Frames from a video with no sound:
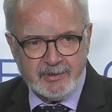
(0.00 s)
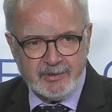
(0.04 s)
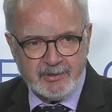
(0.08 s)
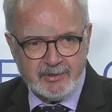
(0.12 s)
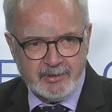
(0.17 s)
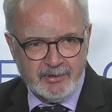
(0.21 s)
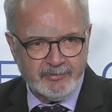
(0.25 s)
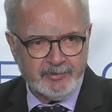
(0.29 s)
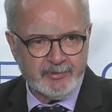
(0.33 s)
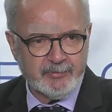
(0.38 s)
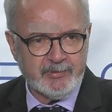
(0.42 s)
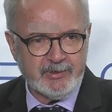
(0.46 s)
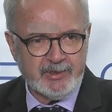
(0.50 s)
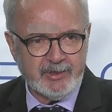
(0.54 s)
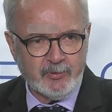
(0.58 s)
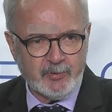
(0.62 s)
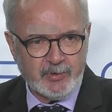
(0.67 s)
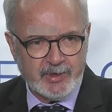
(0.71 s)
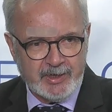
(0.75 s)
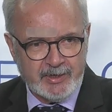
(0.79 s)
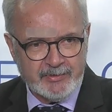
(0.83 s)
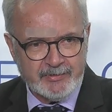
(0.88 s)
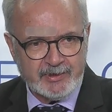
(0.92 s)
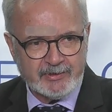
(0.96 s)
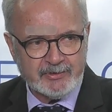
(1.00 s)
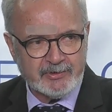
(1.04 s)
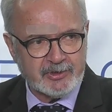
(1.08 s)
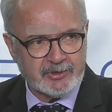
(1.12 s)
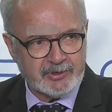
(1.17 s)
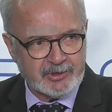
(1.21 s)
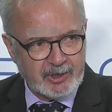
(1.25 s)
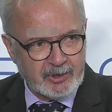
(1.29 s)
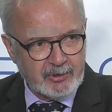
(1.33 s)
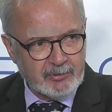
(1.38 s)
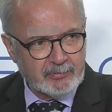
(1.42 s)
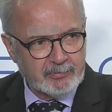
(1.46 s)
you have to be aware that you're
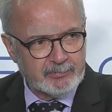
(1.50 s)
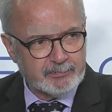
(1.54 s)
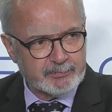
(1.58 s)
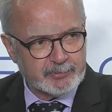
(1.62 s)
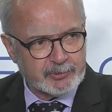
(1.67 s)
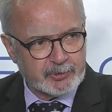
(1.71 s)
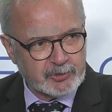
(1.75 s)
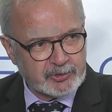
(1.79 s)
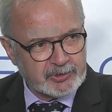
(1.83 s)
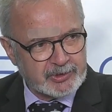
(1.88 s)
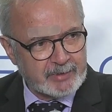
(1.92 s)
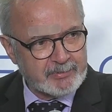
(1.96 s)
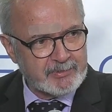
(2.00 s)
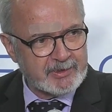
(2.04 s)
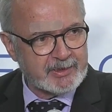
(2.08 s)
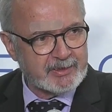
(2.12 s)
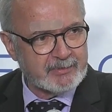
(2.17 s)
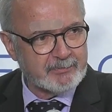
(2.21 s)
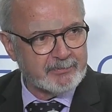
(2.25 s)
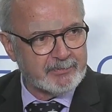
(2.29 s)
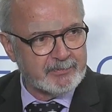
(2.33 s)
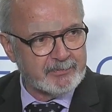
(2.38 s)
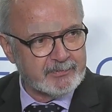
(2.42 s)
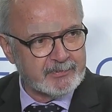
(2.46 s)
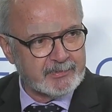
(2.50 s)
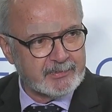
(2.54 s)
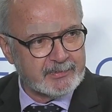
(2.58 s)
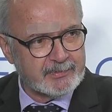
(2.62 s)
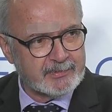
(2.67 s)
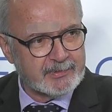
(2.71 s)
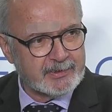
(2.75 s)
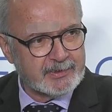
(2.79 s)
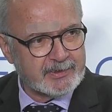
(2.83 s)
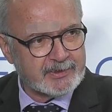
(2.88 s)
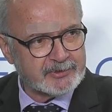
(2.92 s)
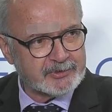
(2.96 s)
now programming
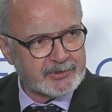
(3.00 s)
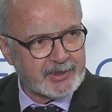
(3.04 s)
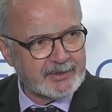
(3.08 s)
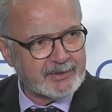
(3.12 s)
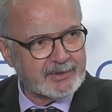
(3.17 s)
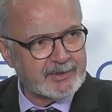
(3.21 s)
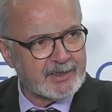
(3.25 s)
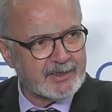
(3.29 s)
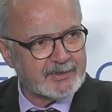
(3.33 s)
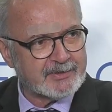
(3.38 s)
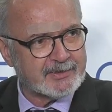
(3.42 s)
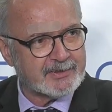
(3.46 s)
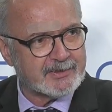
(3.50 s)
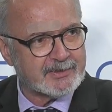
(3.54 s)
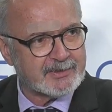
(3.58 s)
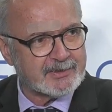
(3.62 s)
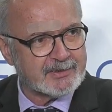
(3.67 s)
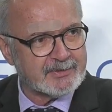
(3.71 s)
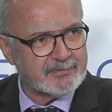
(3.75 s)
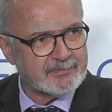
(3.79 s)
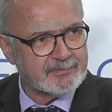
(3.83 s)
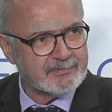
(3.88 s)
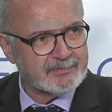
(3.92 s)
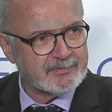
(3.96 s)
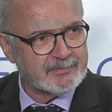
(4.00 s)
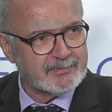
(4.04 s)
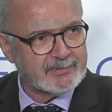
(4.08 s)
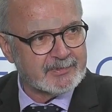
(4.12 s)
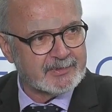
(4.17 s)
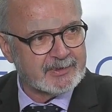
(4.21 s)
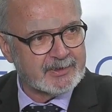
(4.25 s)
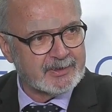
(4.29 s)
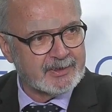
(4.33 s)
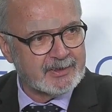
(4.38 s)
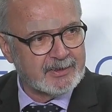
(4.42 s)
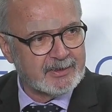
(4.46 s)
stranded assets.
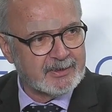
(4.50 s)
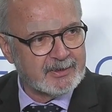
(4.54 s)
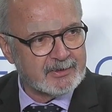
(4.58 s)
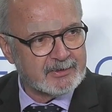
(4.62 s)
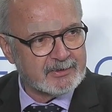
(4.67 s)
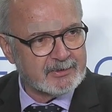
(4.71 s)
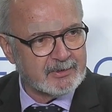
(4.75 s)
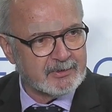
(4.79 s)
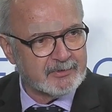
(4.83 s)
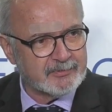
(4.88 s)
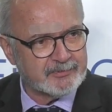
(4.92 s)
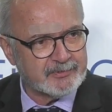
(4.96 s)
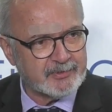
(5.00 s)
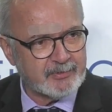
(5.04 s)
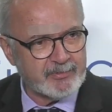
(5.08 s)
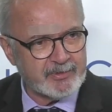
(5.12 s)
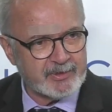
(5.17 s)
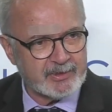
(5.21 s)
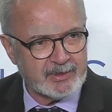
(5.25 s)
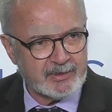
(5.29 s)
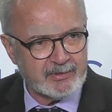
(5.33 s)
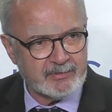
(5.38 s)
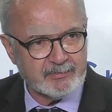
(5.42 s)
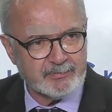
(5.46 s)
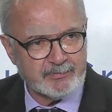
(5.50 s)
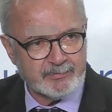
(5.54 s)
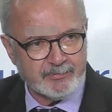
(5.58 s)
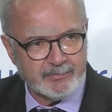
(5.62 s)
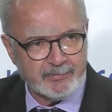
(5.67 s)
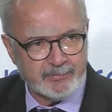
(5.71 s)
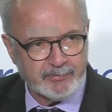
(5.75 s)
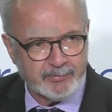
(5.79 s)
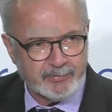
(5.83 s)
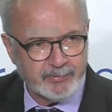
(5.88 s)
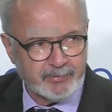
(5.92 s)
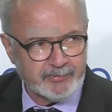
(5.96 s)
So from
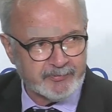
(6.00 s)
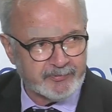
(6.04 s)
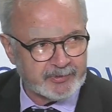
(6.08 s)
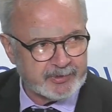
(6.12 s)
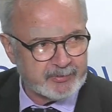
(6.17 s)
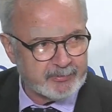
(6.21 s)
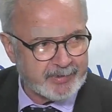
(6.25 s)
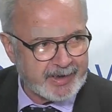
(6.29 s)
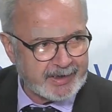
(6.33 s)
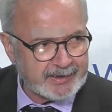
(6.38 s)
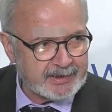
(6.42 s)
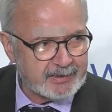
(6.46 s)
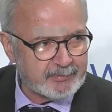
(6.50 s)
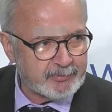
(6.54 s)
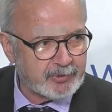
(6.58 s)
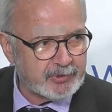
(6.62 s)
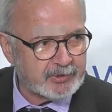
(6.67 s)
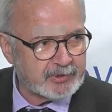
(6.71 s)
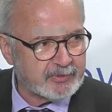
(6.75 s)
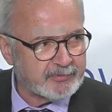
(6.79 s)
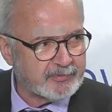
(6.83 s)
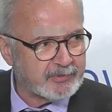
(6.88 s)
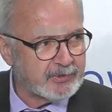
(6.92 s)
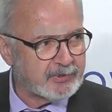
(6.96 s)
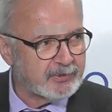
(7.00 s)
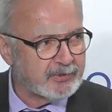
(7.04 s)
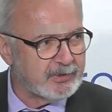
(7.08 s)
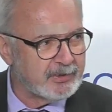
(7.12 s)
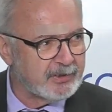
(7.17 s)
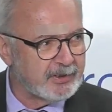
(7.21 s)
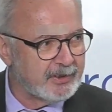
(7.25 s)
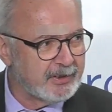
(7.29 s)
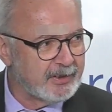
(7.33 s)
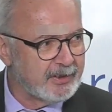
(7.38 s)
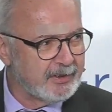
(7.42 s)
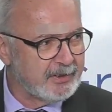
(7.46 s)
a banking point of view,
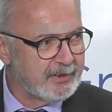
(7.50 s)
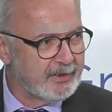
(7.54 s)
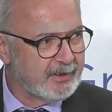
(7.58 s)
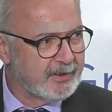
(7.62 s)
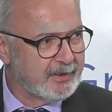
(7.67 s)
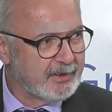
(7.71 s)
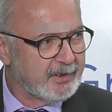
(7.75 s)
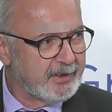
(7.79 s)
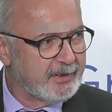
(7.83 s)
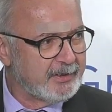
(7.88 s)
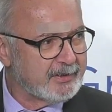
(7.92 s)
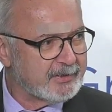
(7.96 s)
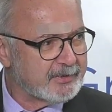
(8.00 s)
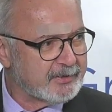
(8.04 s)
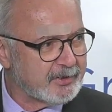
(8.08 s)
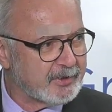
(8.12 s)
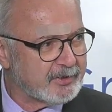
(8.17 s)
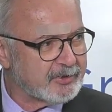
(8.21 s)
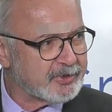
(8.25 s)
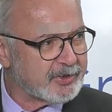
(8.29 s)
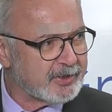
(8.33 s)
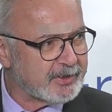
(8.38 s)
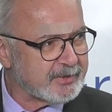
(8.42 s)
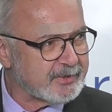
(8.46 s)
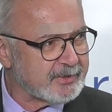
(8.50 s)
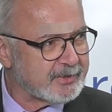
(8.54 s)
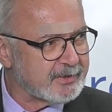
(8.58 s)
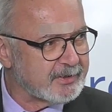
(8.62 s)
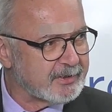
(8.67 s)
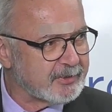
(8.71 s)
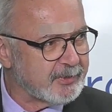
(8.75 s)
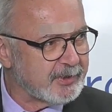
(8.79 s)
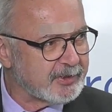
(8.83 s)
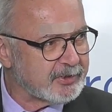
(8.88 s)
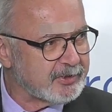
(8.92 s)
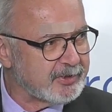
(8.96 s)
it is not just a
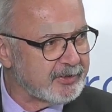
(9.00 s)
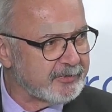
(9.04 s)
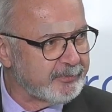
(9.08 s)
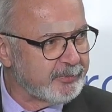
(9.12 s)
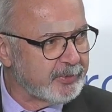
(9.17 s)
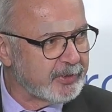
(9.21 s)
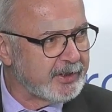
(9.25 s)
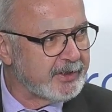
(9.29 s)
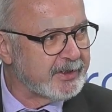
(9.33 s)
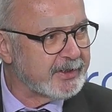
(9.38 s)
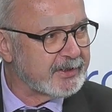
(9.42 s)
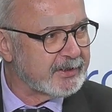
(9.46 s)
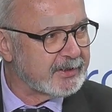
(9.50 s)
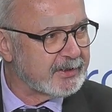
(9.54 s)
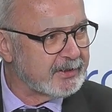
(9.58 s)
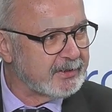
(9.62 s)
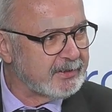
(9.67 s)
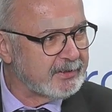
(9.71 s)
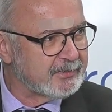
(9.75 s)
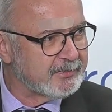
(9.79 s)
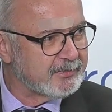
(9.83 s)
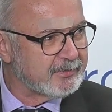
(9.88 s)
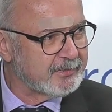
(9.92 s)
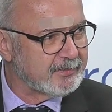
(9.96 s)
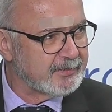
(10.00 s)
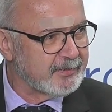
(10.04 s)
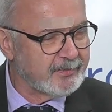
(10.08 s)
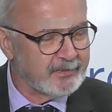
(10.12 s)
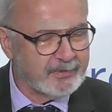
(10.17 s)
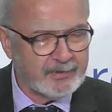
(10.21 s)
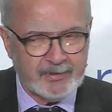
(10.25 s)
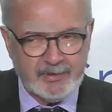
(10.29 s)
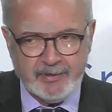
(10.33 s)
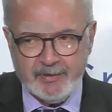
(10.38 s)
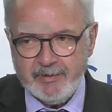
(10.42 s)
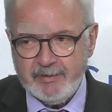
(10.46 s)
question of political
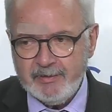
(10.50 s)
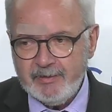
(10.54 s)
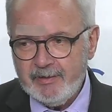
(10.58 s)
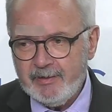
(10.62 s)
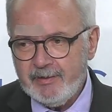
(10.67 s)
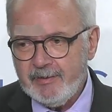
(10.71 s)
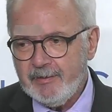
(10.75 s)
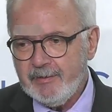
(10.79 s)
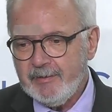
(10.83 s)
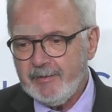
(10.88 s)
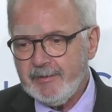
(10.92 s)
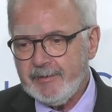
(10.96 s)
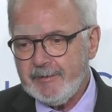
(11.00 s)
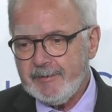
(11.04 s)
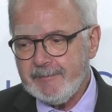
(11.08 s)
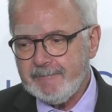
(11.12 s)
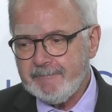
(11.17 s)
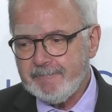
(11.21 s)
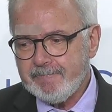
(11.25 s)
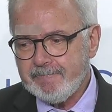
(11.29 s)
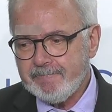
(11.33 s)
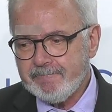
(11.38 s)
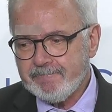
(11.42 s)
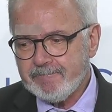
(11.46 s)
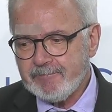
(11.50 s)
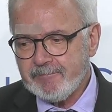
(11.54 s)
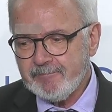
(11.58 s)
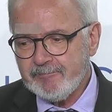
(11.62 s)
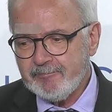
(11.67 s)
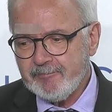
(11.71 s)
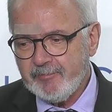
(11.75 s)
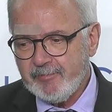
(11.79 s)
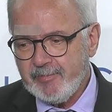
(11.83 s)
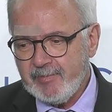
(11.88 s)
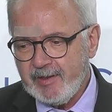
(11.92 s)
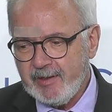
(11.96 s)

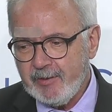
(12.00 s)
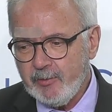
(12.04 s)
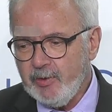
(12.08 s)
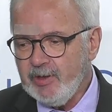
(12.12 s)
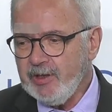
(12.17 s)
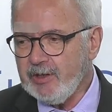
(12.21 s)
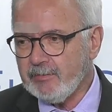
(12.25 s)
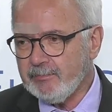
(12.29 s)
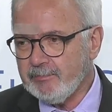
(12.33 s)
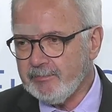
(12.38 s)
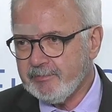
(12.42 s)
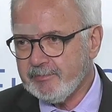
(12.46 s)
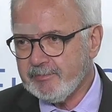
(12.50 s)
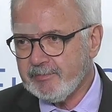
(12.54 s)
goodwill.